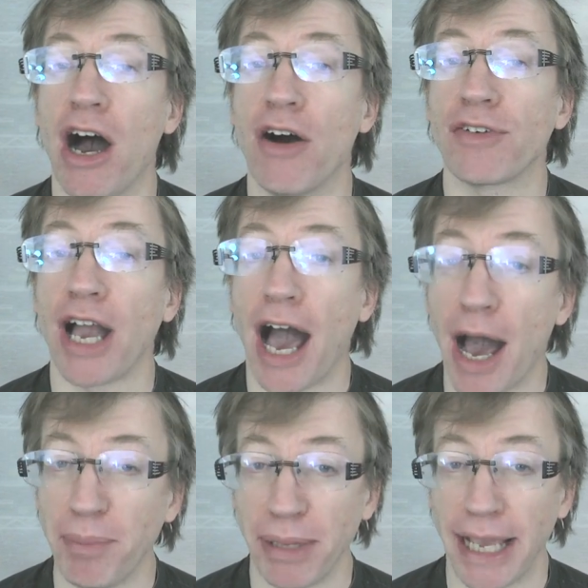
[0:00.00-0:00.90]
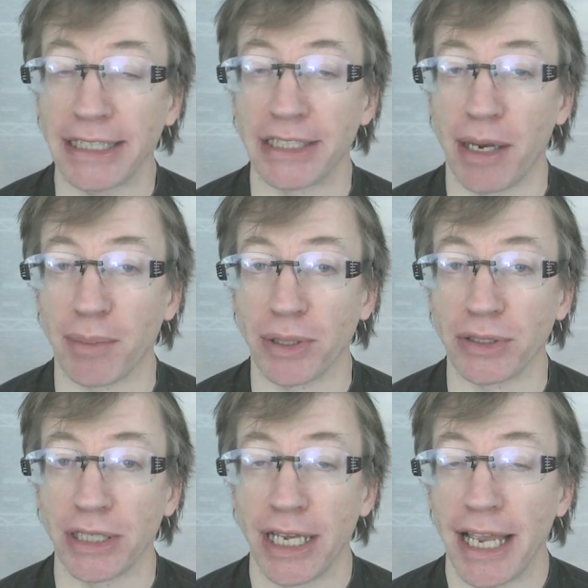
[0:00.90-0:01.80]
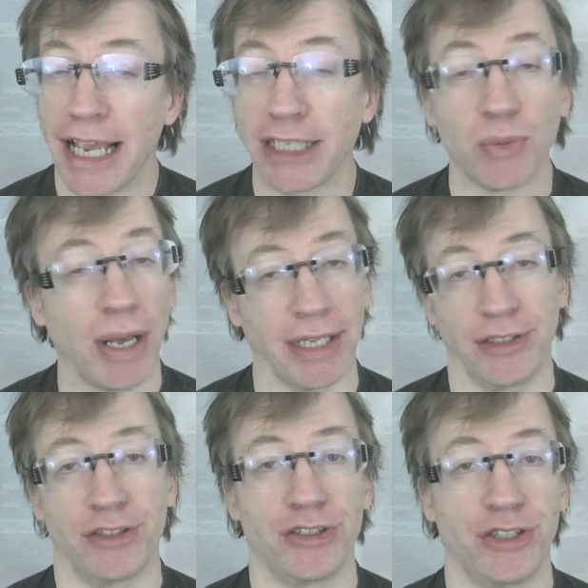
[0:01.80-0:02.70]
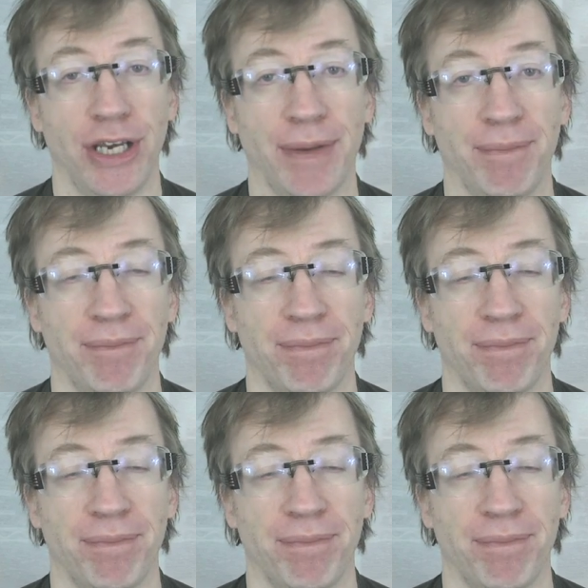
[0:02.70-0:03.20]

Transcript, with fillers: of complex numbers is well understood.